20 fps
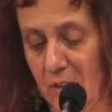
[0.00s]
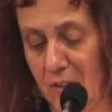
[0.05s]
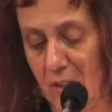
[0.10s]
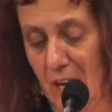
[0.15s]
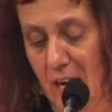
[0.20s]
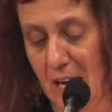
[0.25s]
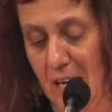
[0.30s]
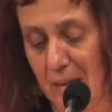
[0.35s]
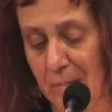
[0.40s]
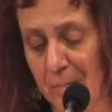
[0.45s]
or
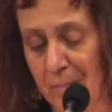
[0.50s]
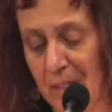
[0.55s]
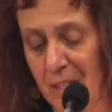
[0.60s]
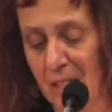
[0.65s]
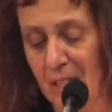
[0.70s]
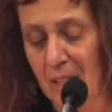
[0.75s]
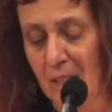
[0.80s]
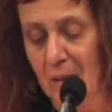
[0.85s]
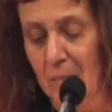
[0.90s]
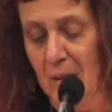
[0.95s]
design,
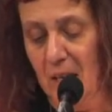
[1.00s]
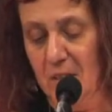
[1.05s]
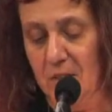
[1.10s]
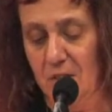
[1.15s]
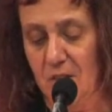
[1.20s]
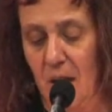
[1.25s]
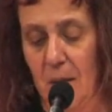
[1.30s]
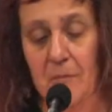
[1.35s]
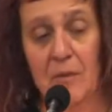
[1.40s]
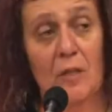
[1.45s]
by
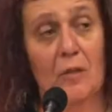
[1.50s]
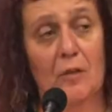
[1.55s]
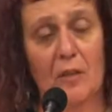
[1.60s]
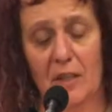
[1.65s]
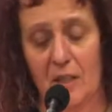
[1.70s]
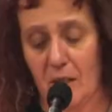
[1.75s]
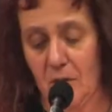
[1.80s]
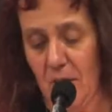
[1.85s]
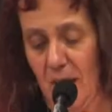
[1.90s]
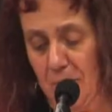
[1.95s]
some
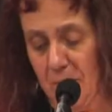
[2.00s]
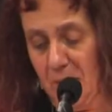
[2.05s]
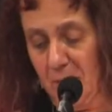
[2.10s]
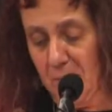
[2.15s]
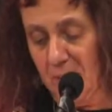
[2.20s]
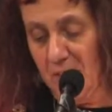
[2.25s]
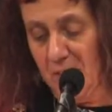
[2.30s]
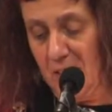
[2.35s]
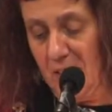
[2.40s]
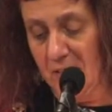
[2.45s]
nuclear
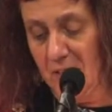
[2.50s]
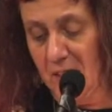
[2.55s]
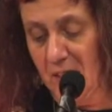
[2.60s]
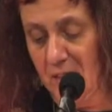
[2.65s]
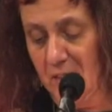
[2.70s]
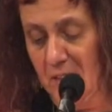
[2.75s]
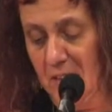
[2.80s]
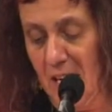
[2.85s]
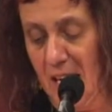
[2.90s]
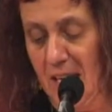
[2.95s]

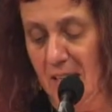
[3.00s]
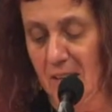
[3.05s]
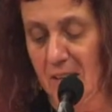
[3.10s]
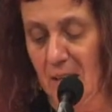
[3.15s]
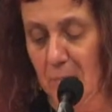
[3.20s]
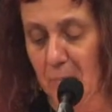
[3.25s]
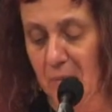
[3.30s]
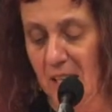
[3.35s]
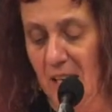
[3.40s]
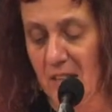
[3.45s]
weapon-possessing
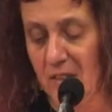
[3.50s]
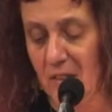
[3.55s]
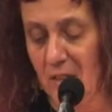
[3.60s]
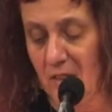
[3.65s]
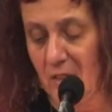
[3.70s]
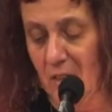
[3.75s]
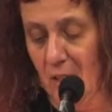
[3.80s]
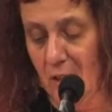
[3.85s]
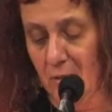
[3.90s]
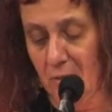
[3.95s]
state that
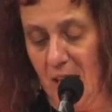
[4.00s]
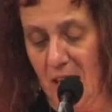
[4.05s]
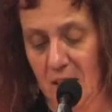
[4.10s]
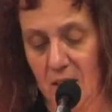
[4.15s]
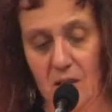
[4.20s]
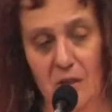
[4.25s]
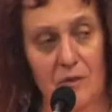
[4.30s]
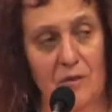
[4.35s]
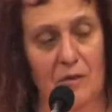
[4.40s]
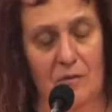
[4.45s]
places the
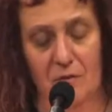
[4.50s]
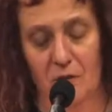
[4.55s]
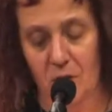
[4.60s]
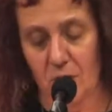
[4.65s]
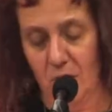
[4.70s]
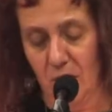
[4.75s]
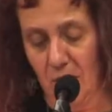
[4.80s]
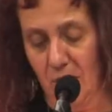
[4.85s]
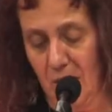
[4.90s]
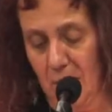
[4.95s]
threatened use of
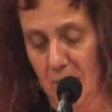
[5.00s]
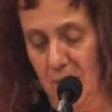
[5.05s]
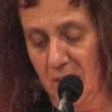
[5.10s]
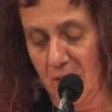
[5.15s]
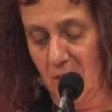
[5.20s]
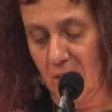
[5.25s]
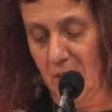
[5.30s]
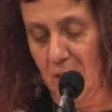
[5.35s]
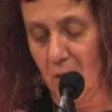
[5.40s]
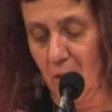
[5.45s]
nuclear
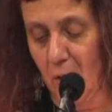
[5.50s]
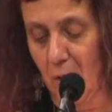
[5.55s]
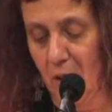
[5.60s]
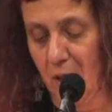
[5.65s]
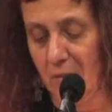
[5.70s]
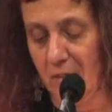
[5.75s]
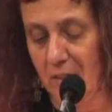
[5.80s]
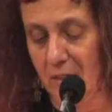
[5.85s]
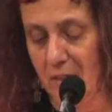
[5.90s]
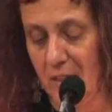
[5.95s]
weapons at the
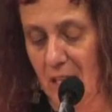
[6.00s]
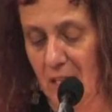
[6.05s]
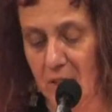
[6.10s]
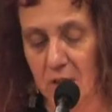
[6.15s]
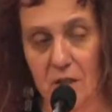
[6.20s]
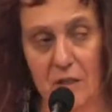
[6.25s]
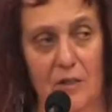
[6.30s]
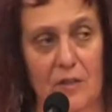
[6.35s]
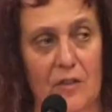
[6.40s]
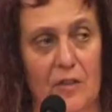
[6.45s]
core of its
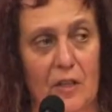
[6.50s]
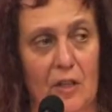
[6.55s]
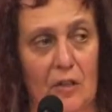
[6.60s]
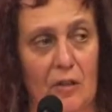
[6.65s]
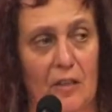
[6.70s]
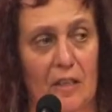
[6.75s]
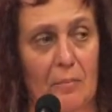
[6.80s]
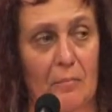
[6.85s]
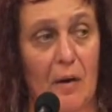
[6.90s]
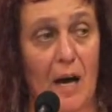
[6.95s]
national
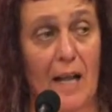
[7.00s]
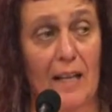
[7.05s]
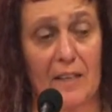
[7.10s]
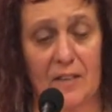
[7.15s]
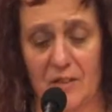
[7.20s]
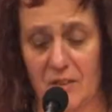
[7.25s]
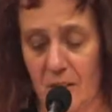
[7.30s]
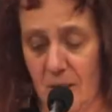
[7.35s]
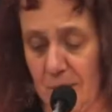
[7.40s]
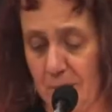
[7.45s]
security
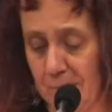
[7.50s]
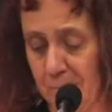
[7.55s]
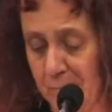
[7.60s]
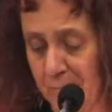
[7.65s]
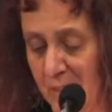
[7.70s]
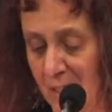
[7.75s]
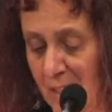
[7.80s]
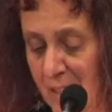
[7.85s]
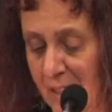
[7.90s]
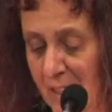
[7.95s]
policy.
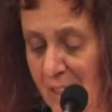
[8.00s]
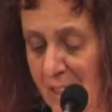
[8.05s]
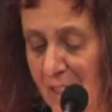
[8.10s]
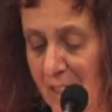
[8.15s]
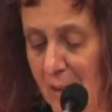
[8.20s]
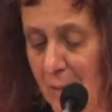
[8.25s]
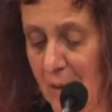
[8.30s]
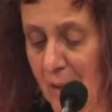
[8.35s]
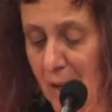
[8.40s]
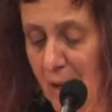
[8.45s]

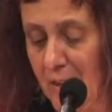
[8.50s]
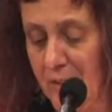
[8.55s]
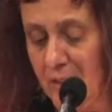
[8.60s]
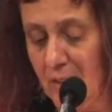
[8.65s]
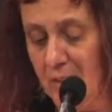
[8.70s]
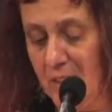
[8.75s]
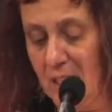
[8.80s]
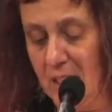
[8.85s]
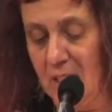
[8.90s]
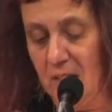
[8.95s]
We
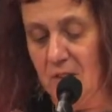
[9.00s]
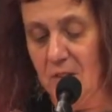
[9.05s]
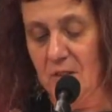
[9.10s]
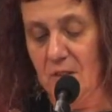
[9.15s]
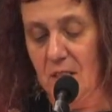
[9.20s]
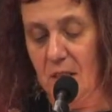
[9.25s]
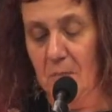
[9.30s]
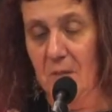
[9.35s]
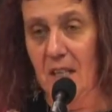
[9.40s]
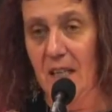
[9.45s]
also need to
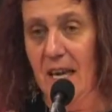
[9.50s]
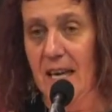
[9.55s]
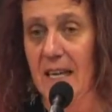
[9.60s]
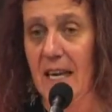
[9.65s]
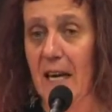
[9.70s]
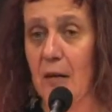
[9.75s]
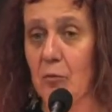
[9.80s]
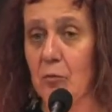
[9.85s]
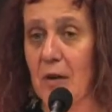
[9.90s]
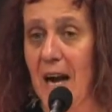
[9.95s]
stimulate
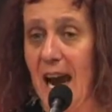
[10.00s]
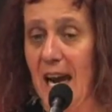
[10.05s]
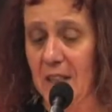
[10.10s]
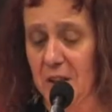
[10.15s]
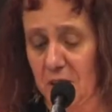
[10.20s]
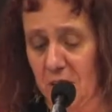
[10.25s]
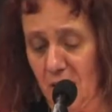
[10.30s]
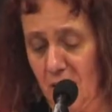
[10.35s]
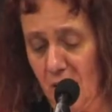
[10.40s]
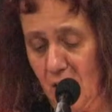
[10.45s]
a
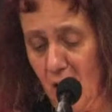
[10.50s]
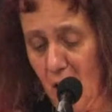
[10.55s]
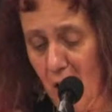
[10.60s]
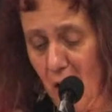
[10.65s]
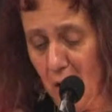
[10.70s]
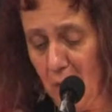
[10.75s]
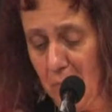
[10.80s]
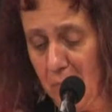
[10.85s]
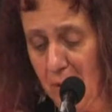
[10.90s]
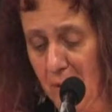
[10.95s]
rational
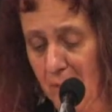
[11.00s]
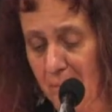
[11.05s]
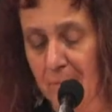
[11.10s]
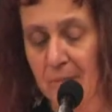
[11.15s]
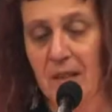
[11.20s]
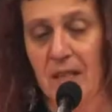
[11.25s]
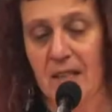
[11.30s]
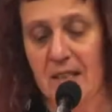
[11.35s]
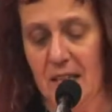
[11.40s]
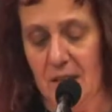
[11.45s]
hope
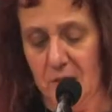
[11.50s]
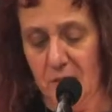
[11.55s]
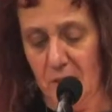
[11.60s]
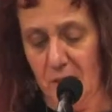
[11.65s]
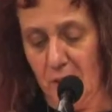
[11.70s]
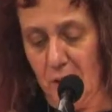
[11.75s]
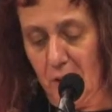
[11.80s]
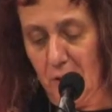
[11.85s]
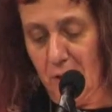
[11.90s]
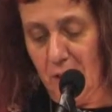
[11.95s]
that
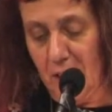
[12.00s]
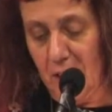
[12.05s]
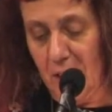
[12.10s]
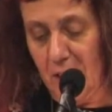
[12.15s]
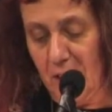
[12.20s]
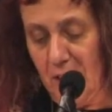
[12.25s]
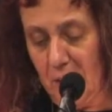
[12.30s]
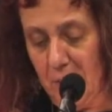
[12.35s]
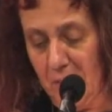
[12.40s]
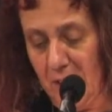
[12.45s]

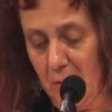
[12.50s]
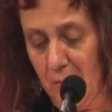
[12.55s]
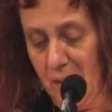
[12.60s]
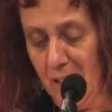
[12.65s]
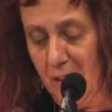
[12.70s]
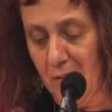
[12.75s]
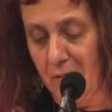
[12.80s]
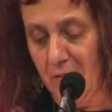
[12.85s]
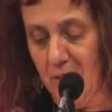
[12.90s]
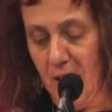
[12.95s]
security can be
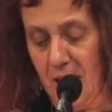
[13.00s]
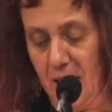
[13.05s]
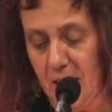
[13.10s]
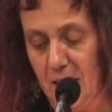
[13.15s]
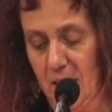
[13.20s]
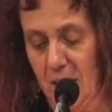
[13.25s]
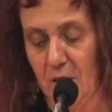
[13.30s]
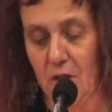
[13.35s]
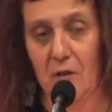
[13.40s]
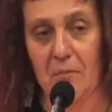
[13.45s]

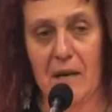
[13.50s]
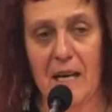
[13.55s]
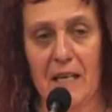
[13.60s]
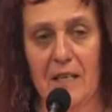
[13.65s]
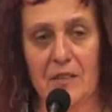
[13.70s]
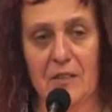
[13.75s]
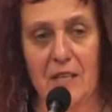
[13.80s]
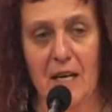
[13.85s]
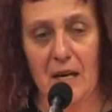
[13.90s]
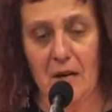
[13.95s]
redefined in
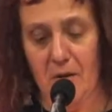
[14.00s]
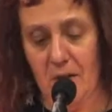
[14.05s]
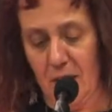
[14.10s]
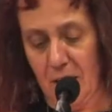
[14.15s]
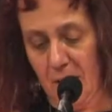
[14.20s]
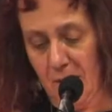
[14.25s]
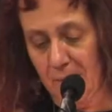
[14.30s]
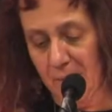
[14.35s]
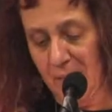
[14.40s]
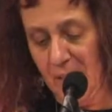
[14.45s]

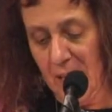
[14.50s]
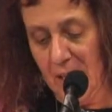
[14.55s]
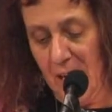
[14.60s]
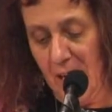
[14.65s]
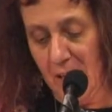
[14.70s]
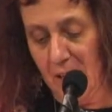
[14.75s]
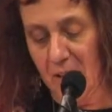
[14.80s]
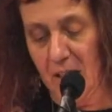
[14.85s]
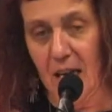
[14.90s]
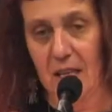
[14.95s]
humanitarian and
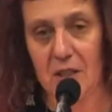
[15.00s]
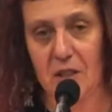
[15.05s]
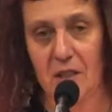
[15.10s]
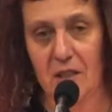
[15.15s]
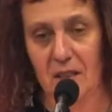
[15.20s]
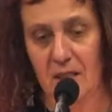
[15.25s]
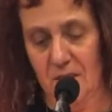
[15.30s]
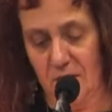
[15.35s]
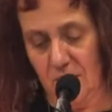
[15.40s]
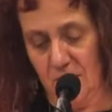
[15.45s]

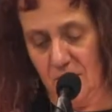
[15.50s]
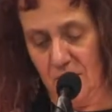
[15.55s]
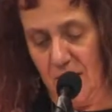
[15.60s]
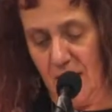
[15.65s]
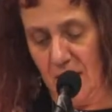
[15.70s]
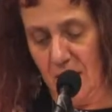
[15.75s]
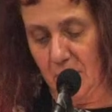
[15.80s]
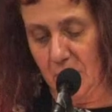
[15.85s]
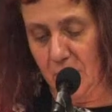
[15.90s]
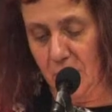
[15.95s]
ecologically
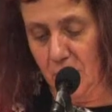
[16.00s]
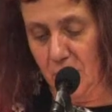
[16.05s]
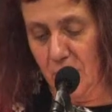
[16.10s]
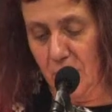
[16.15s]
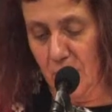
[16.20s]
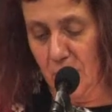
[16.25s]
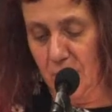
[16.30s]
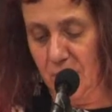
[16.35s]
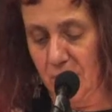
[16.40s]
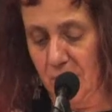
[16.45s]
sustainable
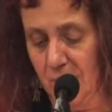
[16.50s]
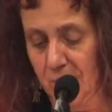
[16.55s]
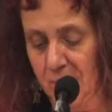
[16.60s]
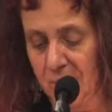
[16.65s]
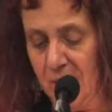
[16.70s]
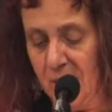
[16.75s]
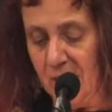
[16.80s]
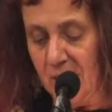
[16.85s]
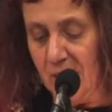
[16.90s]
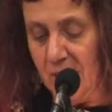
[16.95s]

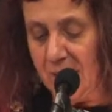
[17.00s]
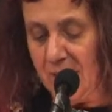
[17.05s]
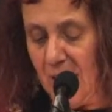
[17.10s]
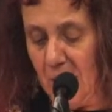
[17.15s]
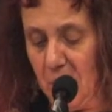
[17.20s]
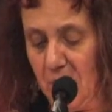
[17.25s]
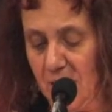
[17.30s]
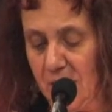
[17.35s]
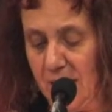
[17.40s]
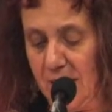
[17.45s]
terms
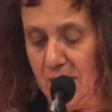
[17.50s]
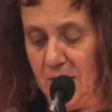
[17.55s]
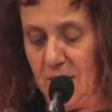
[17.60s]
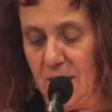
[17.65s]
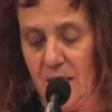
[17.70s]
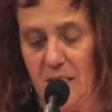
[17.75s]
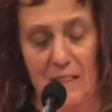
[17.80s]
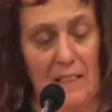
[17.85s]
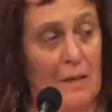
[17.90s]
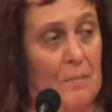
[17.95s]
that will lead to
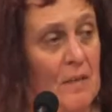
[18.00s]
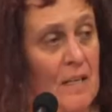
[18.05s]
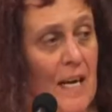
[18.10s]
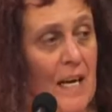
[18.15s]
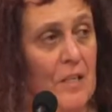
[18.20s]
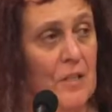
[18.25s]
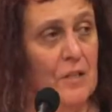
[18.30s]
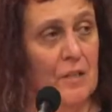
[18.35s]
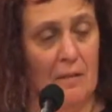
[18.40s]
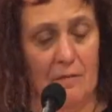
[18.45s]
the
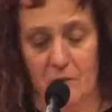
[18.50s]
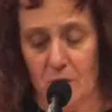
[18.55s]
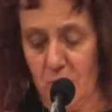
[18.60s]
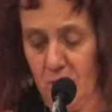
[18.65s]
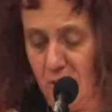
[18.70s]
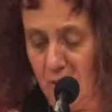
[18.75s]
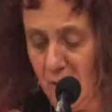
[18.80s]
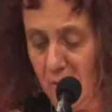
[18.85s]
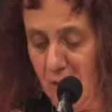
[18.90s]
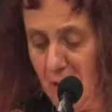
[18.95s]
elimination of
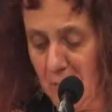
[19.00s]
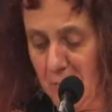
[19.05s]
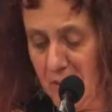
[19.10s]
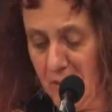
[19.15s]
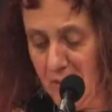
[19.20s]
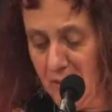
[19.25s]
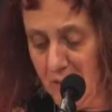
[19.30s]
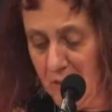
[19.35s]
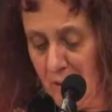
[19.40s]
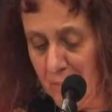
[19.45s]
nuclear
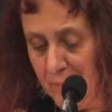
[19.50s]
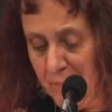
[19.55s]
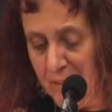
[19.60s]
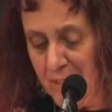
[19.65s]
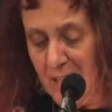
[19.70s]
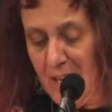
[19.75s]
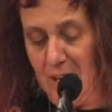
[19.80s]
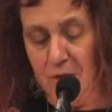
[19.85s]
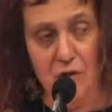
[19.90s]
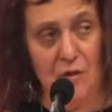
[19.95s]
weapons
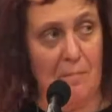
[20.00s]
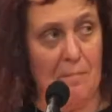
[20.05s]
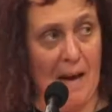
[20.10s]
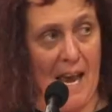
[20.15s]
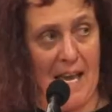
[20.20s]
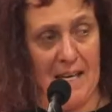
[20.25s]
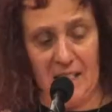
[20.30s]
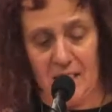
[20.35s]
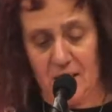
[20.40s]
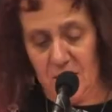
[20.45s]
and
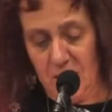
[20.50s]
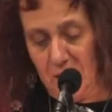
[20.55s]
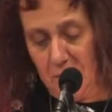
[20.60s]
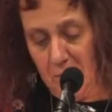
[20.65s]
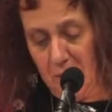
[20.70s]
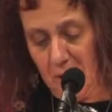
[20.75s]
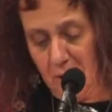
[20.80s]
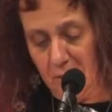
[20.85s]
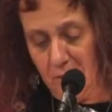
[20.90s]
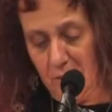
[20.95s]
dramatic
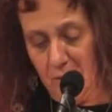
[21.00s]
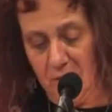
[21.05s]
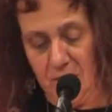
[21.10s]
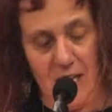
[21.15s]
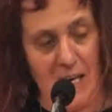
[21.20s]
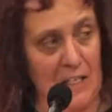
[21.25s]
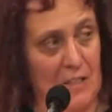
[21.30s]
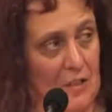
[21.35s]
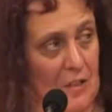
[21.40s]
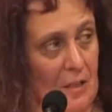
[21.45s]

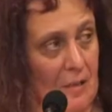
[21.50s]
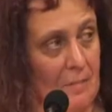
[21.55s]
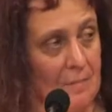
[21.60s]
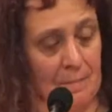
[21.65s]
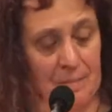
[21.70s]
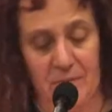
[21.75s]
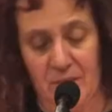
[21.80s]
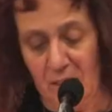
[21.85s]
demilitarization,